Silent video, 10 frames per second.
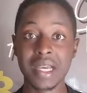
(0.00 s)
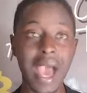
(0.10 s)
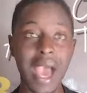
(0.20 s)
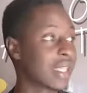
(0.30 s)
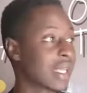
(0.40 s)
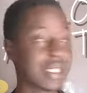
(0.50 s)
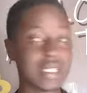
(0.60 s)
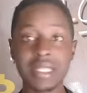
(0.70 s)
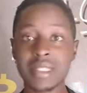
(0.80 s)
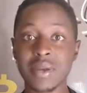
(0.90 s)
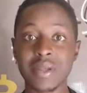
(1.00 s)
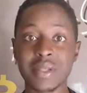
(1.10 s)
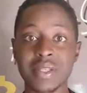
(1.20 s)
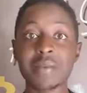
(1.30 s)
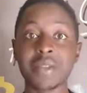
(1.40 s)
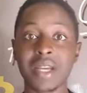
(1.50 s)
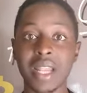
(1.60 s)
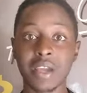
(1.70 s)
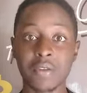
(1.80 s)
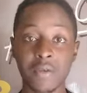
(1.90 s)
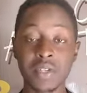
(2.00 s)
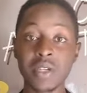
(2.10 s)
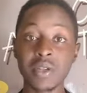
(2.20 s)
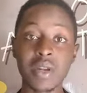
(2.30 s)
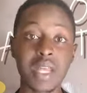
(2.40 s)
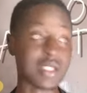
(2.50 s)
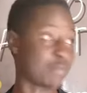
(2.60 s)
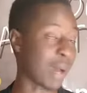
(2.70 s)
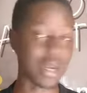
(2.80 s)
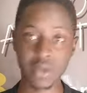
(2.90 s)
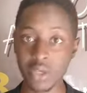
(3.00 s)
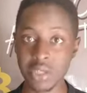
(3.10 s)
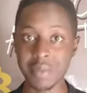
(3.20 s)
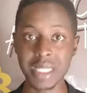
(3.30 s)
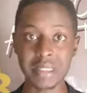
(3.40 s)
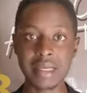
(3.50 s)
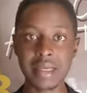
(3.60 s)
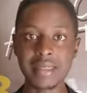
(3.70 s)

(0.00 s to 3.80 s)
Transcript: I think it's, it's got something like $15 per document.